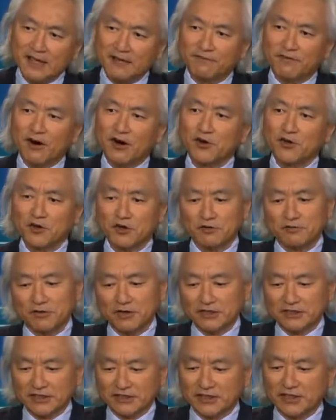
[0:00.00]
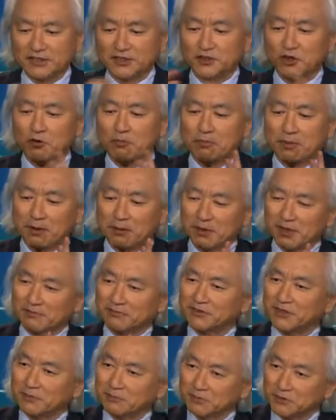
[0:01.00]
If our universe is a soap bubble
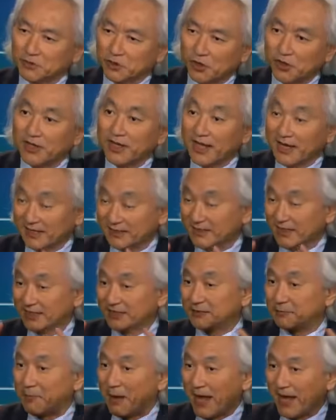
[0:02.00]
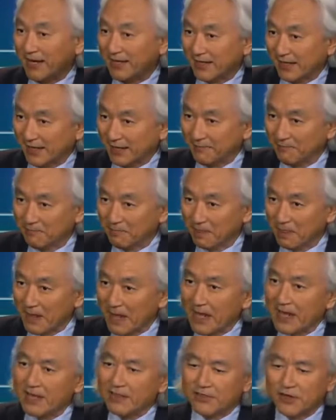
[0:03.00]
of some sort and it's expanding,
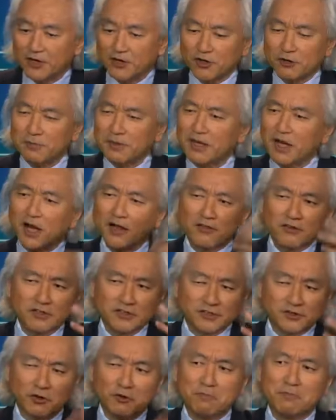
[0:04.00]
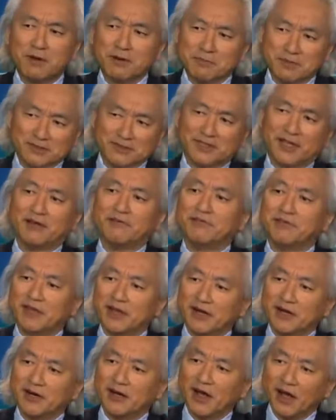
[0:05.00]
there could be other soap bubbles out
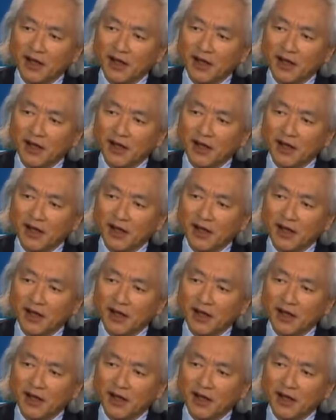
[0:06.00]
there,